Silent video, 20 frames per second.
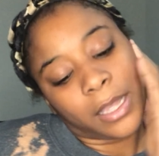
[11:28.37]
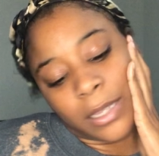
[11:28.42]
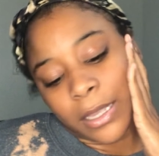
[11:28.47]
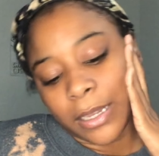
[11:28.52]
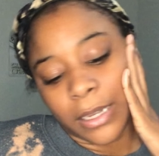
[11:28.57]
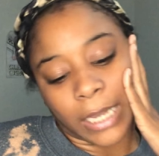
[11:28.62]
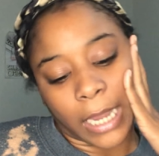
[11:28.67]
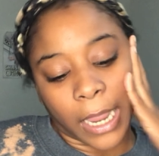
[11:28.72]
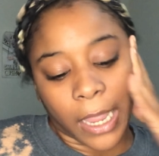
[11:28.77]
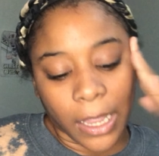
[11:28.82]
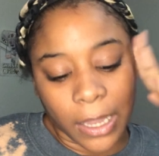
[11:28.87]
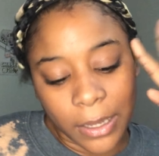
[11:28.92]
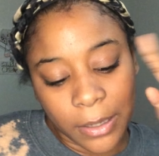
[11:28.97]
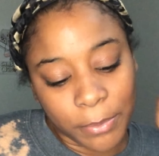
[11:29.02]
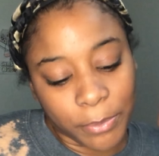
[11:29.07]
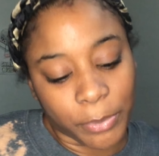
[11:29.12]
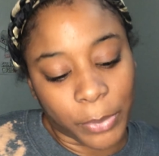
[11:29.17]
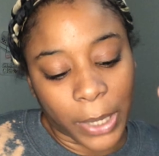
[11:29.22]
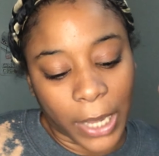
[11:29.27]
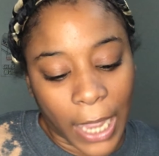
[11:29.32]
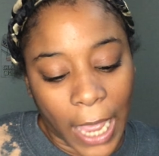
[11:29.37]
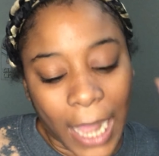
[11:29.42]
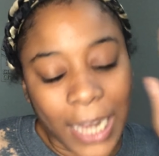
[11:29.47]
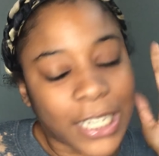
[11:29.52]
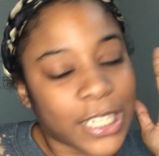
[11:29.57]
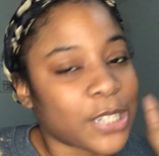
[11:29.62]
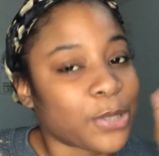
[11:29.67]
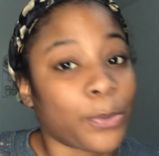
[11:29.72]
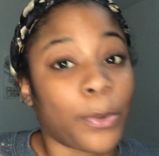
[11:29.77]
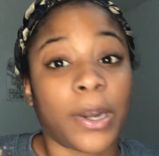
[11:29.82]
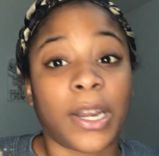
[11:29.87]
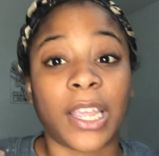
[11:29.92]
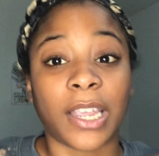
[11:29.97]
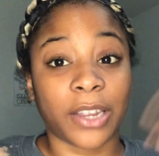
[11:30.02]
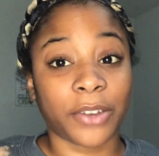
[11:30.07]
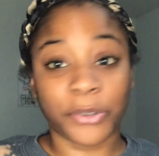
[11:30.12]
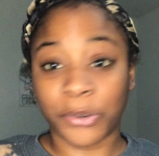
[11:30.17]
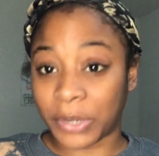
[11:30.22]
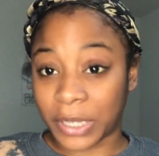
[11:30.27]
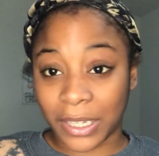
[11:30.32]
Yeah, but I just want to
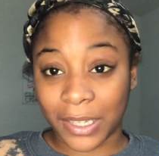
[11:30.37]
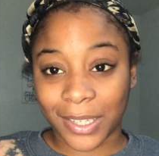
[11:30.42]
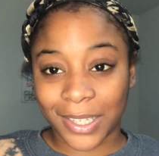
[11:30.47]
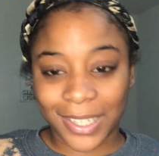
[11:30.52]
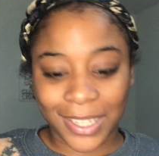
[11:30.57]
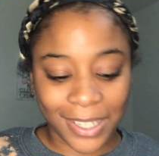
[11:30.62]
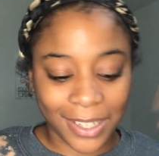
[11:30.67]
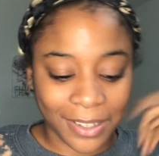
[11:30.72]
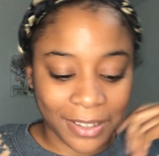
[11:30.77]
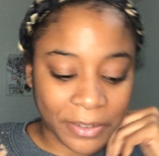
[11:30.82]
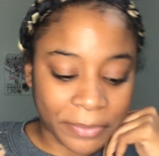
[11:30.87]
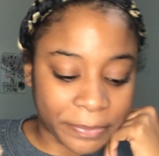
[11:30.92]
increase.